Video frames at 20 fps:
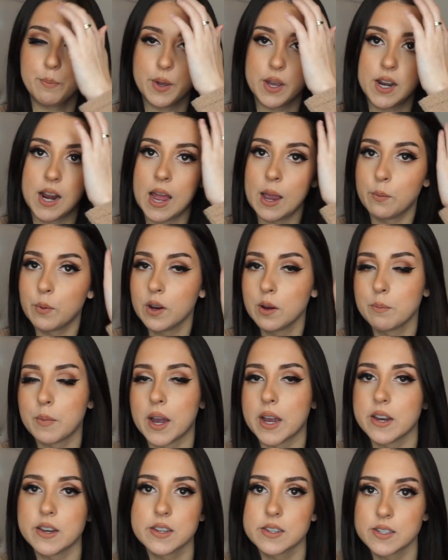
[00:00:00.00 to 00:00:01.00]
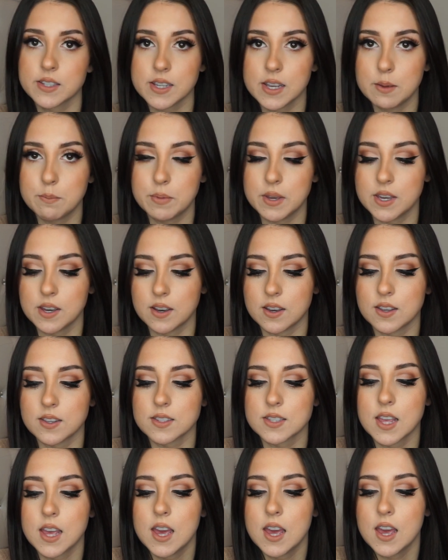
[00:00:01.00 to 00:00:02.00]
but I wear mine to sleep
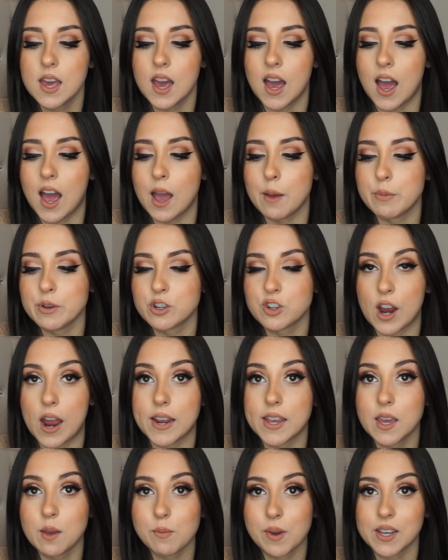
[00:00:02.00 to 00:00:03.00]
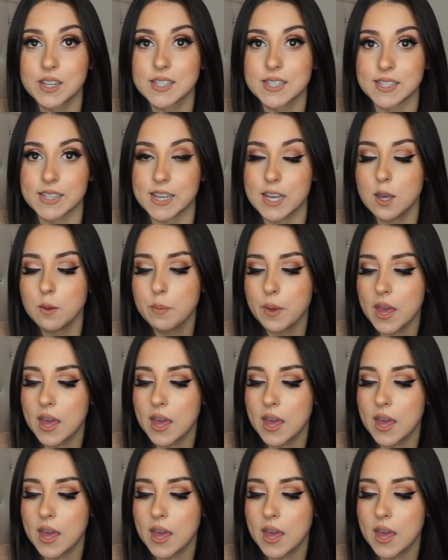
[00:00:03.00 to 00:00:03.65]
because I've been tracking my sleep.